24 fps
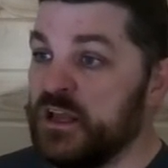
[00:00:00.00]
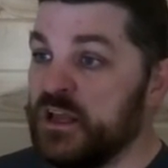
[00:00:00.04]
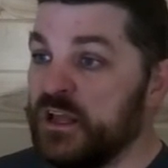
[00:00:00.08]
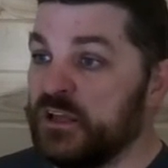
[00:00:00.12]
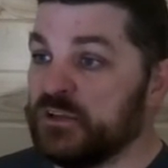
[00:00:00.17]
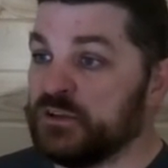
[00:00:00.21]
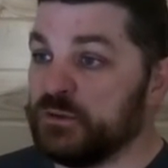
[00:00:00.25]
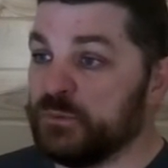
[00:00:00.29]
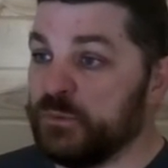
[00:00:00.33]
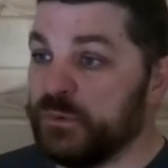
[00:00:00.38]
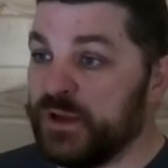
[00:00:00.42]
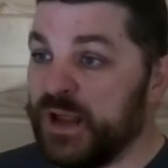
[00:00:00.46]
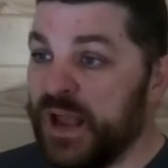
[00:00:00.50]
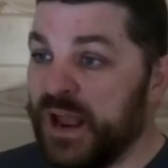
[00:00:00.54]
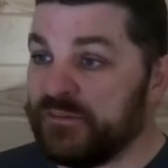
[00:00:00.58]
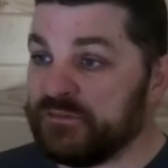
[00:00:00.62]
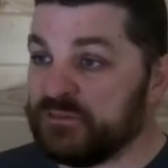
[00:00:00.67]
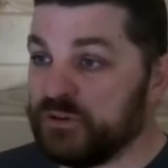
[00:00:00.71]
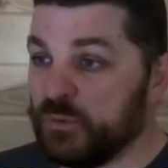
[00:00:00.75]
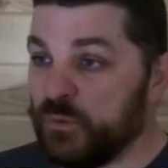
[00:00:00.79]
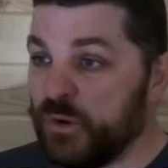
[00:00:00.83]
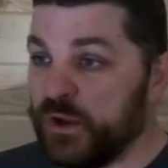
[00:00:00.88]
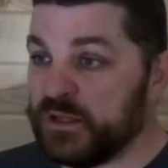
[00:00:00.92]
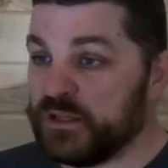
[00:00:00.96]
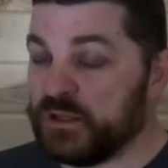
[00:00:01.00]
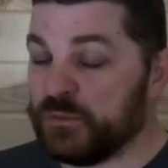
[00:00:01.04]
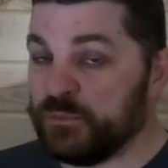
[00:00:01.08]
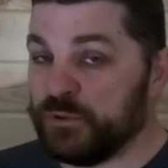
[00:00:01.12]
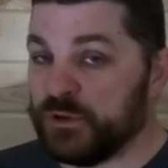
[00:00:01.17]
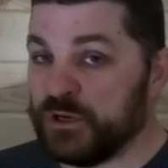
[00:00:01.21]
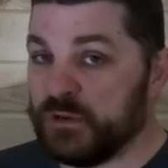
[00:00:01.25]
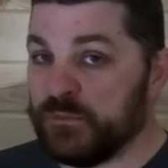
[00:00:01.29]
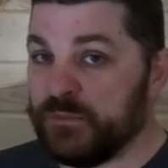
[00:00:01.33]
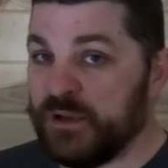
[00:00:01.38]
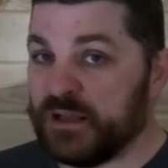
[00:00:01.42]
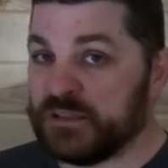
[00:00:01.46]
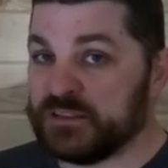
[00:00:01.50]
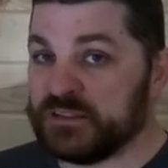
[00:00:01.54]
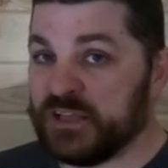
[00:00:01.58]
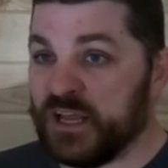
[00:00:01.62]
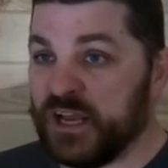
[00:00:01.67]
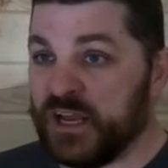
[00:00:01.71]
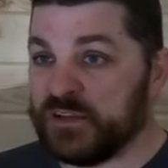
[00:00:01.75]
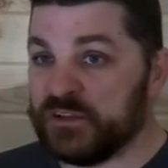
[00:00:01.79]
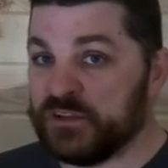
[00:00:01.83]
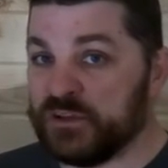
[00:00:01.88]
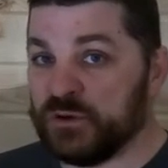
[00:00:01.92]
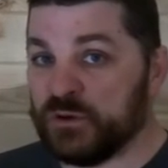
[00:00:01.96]
So we have to wait to put them
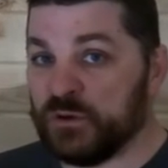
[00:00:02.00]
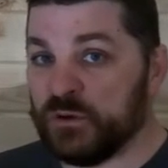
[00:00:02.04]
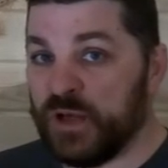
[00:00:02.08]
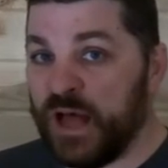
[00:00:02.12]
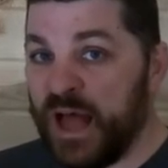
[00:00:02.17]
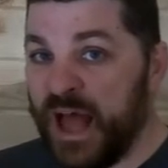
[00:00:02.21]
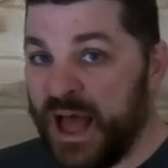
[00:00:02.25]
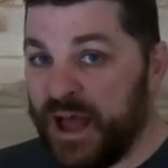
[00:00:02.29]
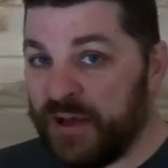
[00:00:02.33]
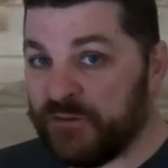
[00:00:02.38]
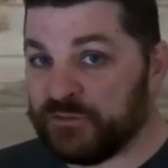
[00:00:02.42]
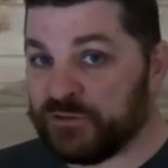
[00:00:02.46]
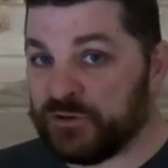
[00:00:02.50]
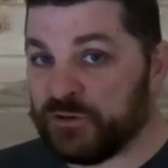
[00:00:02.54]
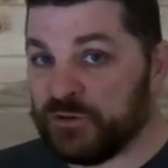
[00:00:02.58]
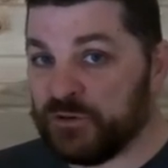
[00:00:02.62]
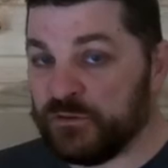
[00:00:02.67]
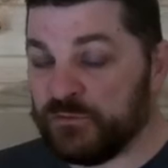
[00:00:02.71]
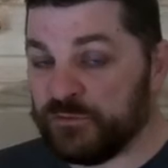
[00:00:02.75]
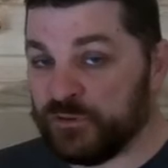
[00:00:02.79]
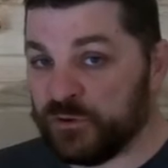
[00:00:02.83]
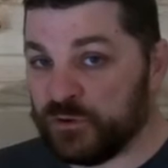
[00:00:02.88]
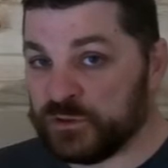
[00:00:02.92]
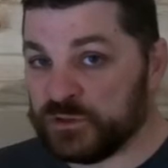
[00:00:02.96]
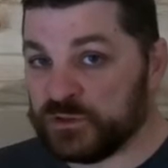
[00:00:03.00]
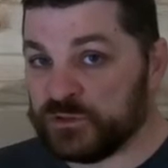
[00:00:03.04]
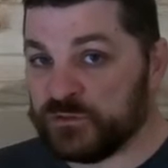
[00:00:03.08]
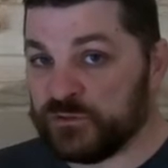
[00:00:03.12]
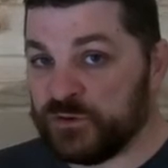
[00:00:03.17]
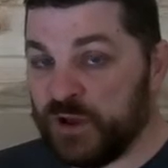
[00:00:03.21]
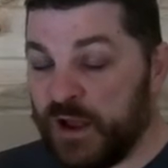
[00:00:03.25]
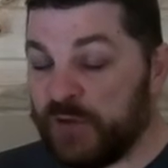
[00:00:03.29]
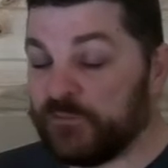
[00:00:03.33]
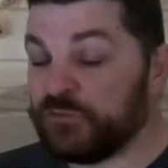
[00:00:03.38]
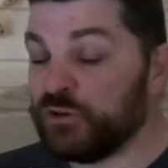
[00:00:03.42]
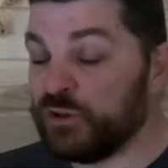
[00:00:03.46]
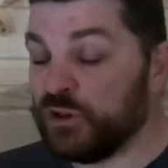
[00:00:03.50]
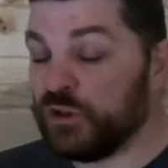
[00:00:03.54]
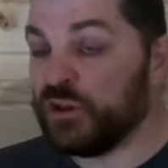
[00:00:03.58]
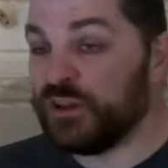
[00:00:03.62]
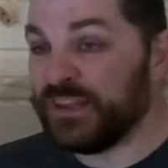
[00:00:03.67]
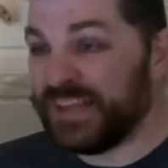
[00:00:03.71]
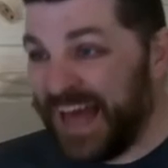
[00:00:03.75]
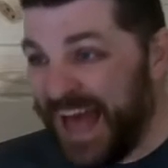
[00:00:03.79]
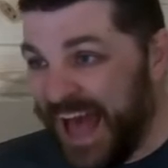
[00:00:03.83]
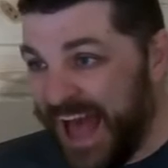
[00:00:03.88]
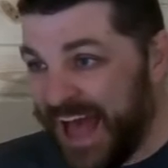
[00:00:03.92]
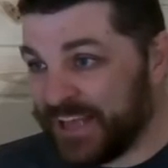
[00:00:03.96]
outside till after the
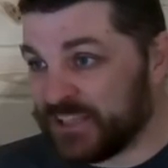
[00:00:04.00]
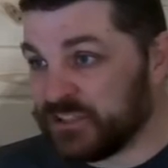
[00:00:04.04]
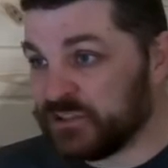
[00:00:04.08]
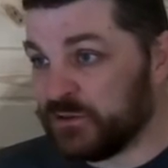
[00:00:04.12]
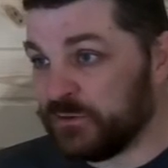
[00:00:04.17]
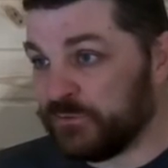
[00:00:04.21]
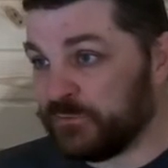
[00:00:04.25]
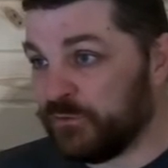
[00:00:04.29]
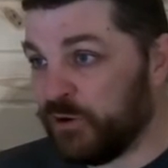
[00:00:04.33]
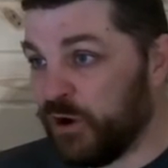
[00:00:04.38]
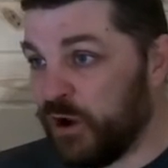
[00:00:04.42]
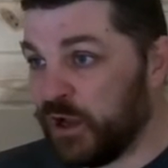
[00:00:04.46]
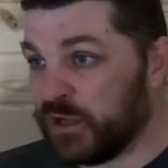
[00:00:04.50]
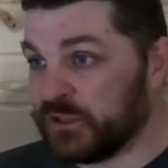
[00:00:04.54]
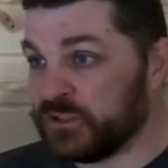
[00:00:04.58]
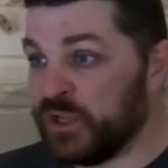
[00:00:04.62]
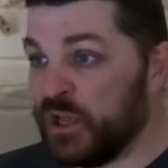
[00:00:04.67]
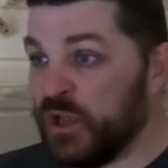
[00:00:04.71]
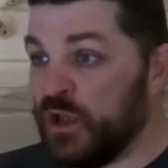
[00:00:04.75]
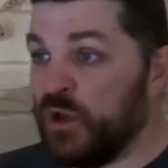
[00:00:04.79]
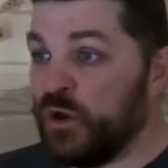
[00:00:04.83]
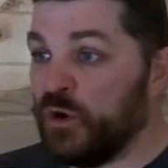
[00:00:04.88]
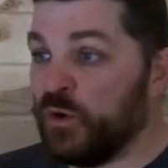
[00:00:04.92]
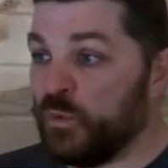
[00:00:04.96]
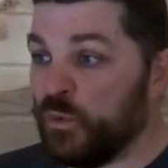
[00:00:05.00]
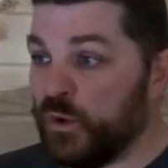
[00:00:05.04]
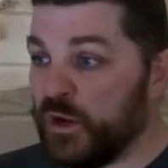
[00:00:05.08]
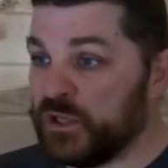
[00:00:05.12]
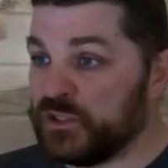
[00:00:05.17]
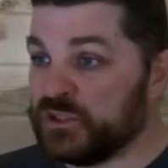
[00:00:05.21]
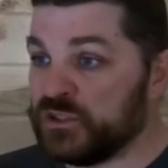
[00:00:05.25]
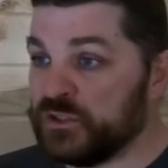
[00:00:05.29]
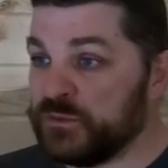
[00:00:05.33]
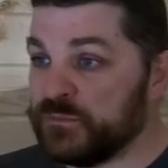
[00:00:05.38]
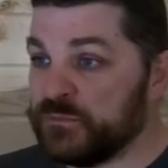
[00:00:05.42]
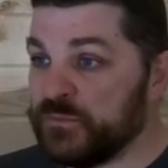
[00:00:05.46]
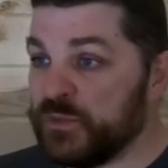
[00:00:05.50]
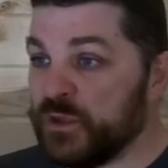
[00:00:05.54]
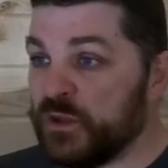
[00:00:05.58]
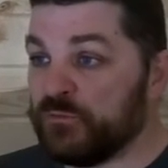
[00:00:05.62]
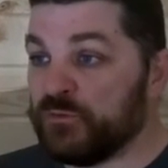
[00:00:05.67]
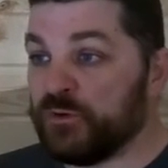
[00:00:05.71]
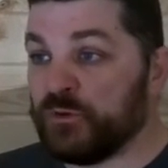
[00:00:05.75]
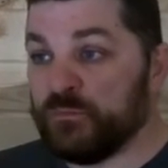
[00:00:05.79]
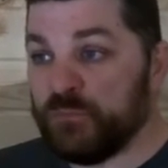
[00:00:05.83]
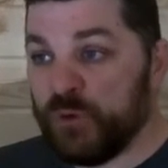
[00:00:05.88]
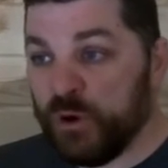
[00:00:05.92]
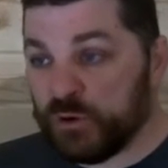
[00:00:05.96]
last frost, which
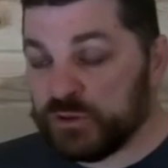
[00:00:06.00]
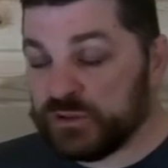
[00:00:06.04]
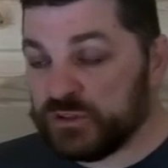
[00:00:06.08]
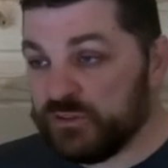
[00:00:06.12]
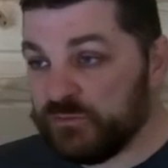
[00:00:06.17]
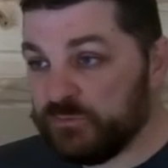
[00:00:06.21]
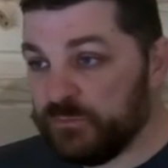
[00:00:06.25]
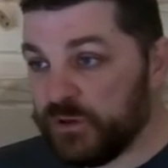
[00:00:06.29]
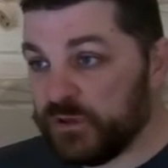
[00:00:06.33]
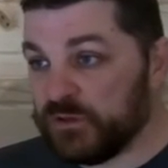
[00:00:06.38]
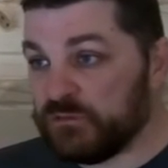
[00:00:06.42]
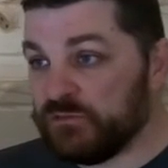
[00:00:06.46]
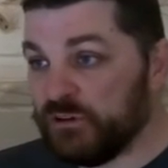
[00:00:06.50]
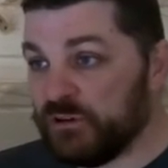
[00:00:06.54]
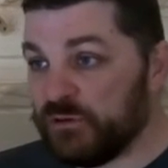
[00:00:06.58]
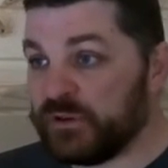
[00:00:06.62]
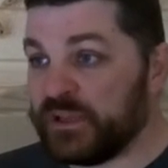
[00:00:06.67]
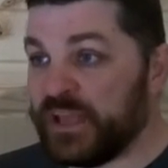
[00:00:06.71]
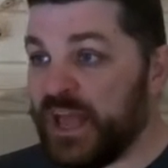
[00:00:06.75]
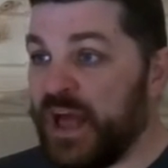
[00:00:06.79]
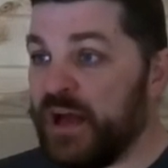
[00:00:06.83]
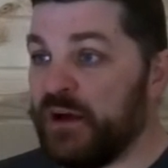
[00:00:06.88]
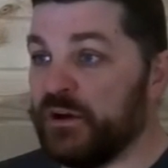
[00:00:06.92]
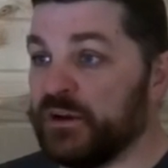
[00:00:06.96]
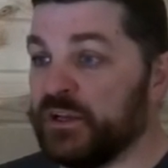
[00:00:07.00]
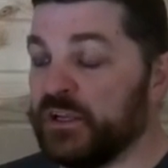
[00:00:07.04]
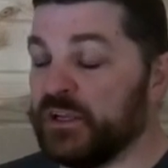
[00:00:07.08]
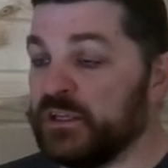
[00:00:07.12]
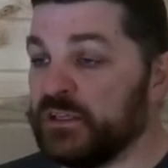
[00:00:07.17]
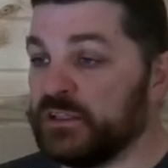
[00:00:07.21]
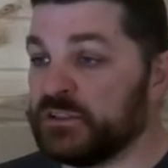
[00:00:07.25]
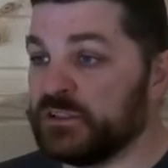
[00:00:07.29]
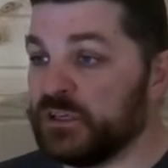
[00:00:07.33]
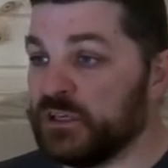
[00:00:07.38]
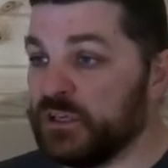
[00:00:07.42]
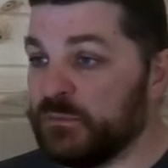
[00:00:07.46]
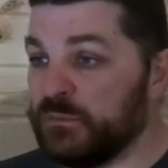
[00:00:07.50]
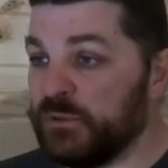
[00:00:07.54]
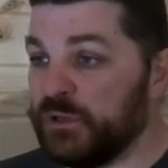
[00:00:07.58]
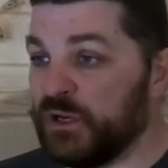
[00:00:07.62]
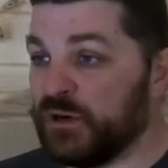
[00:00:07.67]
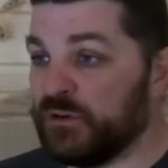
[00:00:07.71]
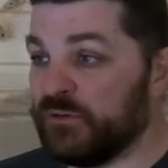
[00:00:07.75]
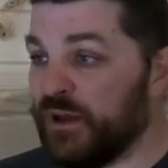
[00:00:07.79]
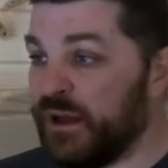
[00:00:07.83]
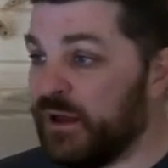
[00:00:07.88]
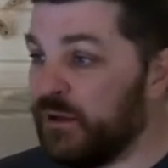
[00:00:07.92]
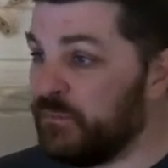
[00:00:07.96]
for most of Monroe County, it's going to be
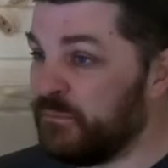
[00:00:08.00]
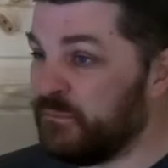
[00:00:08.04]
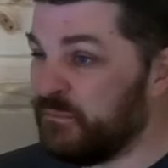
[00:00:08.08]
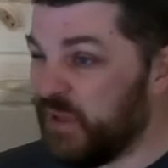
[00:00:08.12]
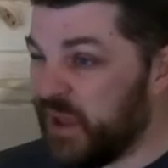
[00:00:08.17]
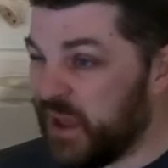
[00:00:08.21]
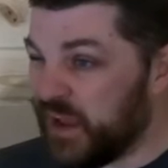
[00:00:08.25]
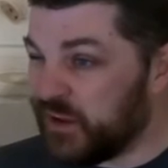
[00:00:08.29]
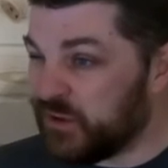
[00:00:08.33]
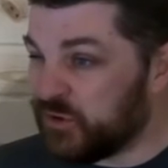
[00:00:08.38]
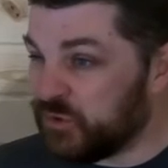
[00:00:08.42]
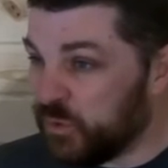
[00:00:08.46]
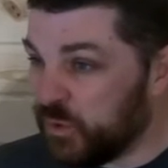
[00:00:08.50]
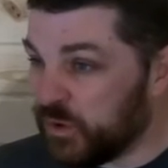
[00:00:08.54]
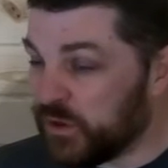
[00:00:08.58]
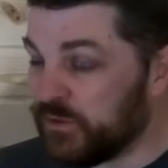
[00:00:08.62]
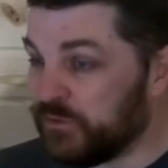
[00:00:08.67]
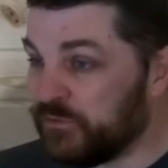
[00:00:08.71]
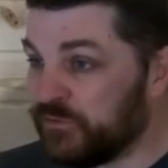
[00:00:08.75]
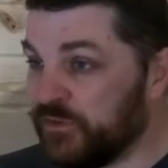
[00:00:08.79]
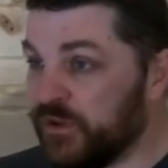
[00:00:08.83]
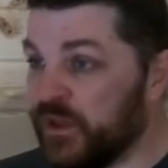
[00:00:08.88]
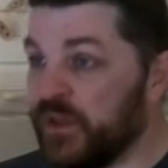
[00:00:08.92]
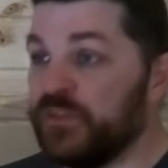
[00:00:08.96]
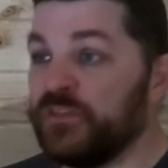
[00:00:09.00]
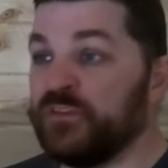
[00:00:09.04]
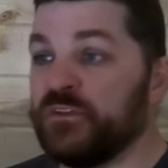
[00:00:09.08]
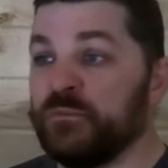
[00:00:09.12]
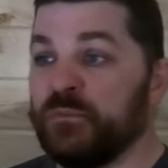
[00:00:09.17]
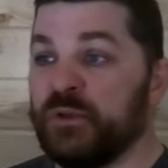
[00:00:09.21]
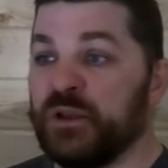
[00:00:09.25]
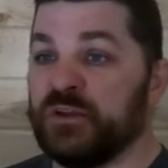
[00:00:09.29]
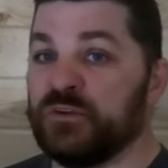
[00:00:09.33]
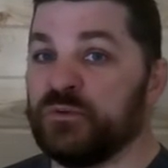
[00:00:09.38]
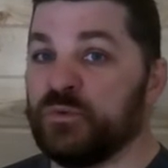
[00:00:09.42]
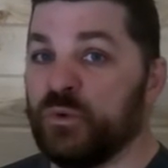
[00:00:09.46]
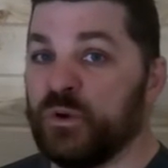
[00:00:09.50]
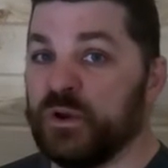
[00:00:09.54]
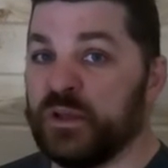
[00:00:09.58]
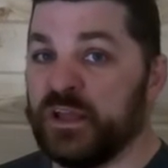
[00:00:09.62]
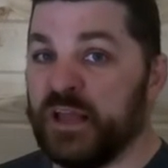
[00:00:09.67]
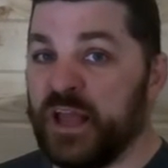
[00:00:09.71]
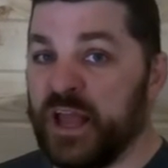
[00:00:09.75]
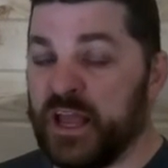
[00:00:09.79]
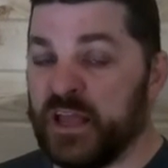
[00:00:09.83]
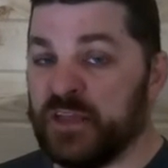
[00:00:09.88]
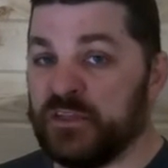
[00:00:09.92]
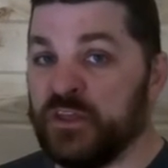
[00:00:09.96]
around May 25th to May
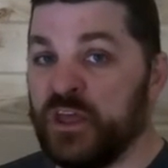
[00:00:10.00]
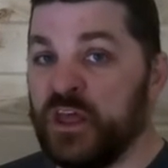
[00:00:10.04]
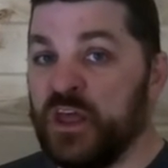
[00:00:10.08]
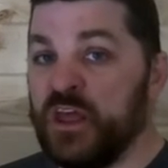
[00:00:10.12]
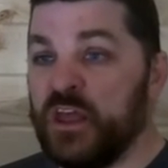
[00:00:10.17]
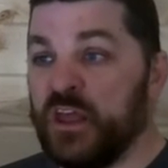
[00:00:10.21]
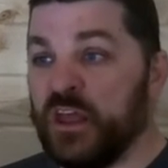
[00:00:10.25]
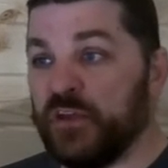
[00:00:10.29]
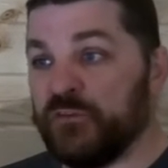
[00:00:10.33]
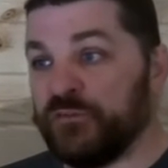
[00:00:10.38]
28th.